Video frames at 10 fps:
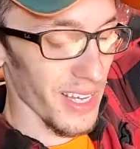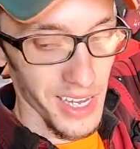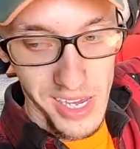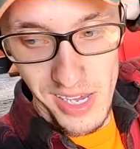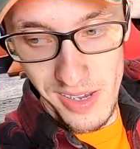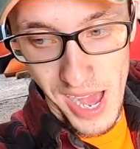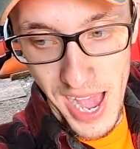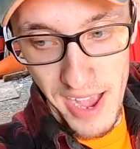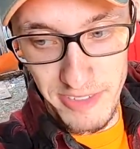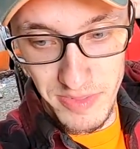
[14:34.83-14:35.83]
I
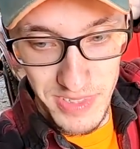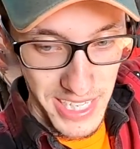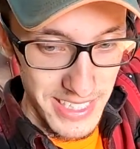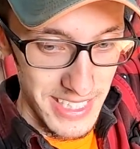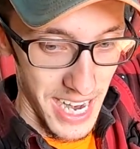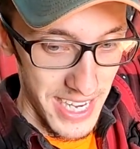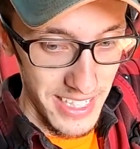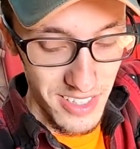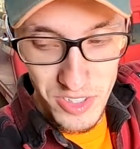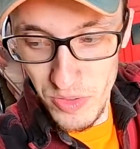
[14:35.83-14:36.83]
have some things that I
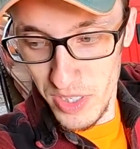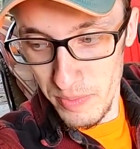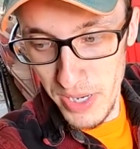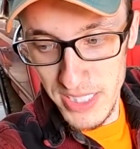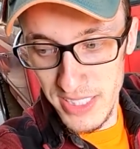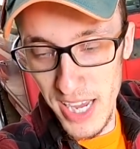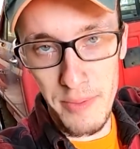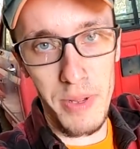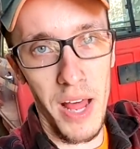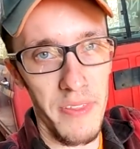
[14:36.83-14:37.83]
need to do to the
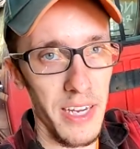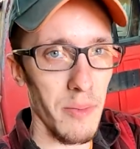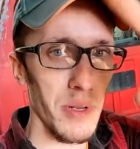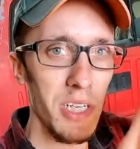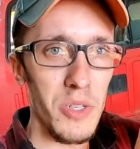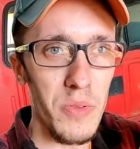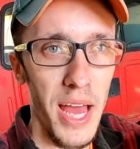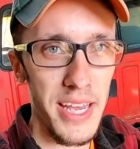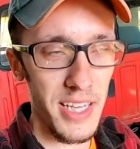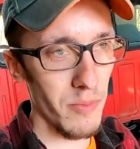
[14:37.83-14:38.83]
Mustang, but I think I'm going to do
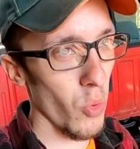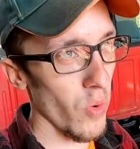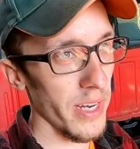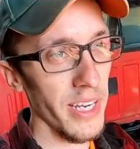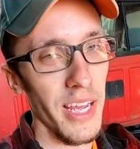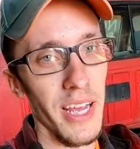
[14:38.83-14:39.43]
that in the morning.